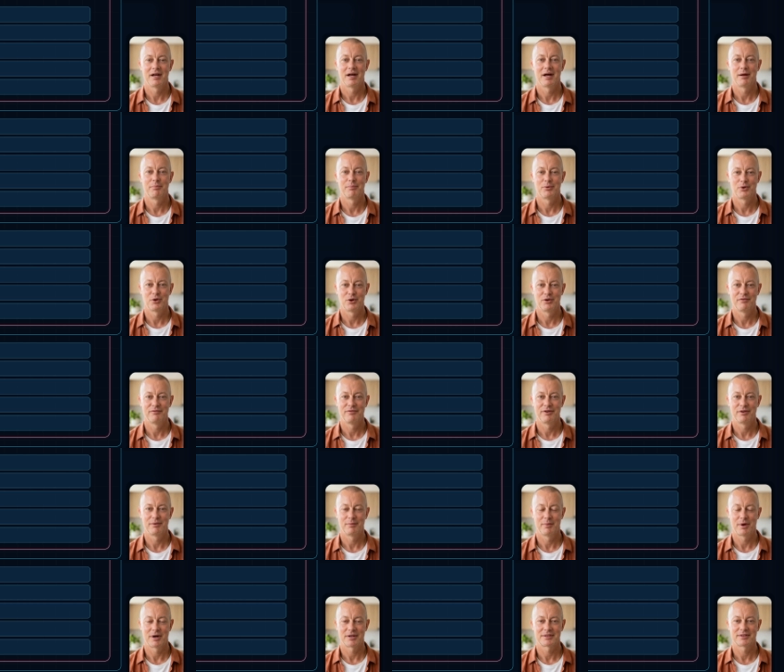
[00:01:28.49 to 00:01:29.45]

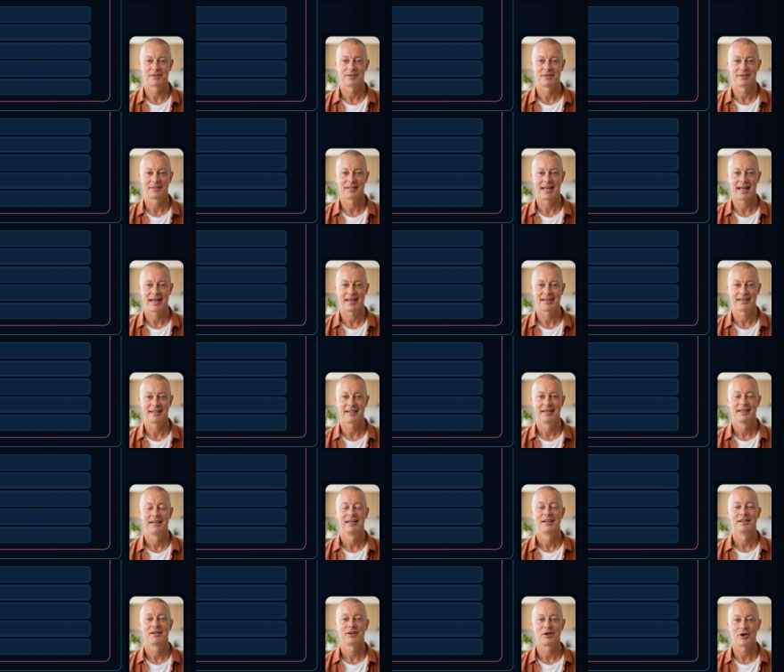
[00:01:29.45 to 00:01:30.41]
approval bottleneck,
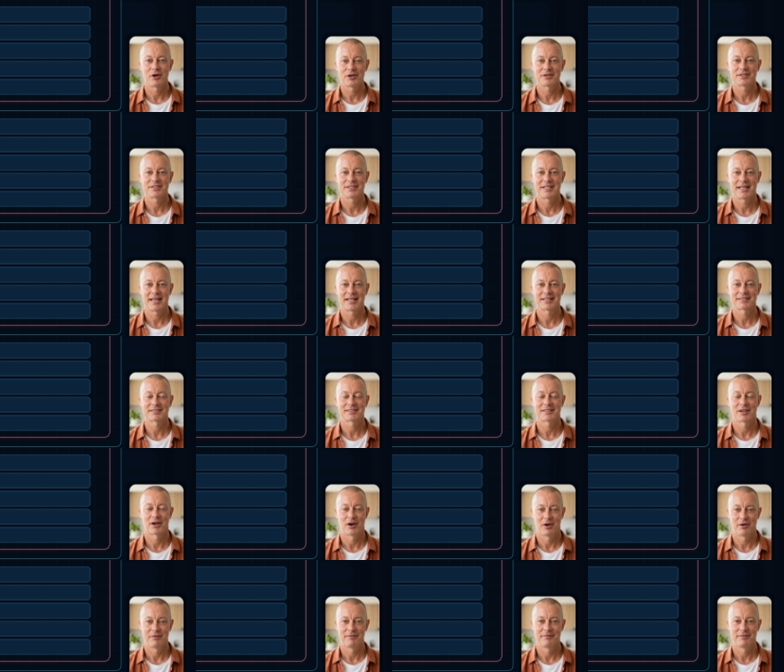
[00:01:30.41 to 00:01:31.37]
context
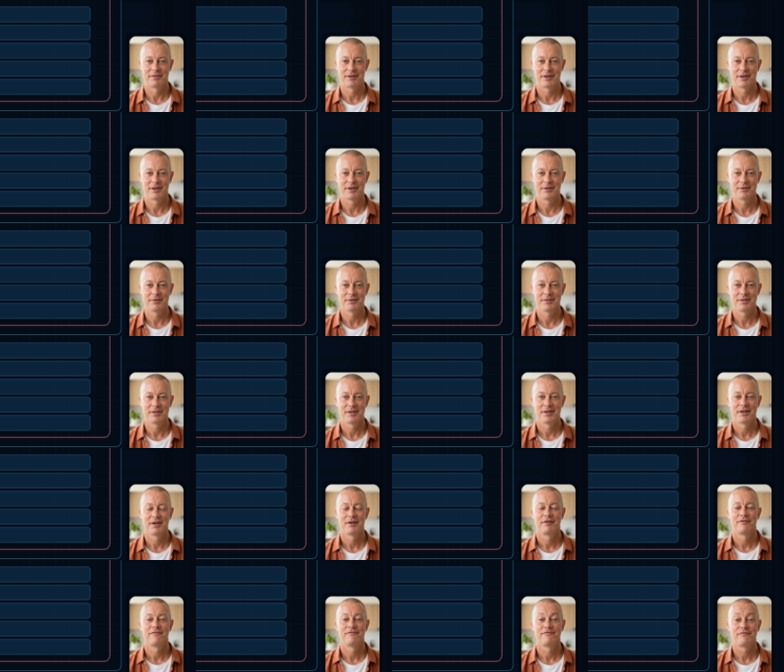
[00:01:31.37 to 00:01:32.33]
overload,
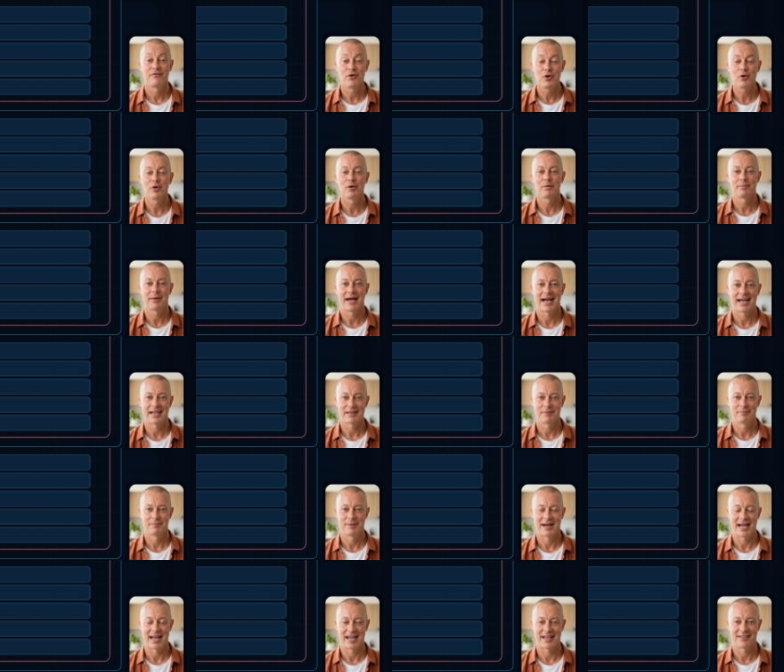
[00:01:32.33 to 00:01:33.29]
fallback
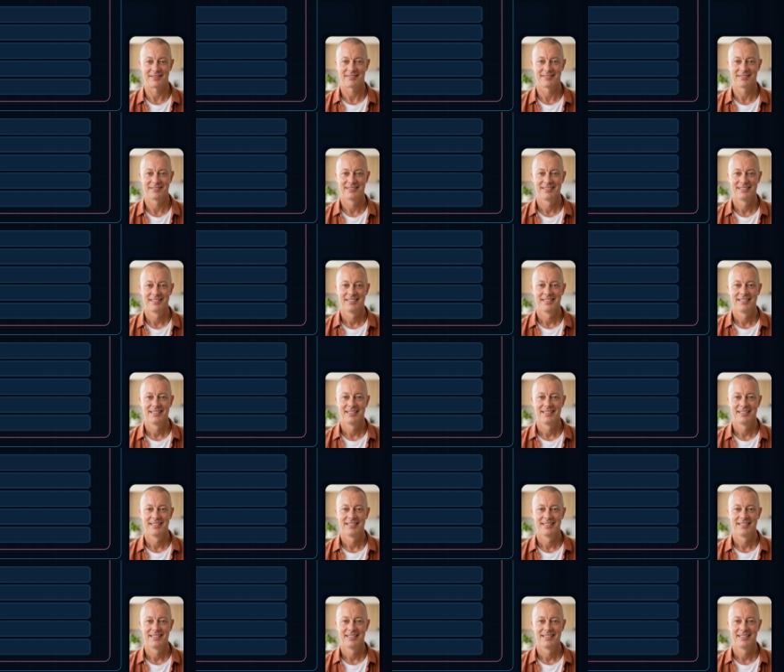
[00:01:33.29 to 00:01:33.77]
path.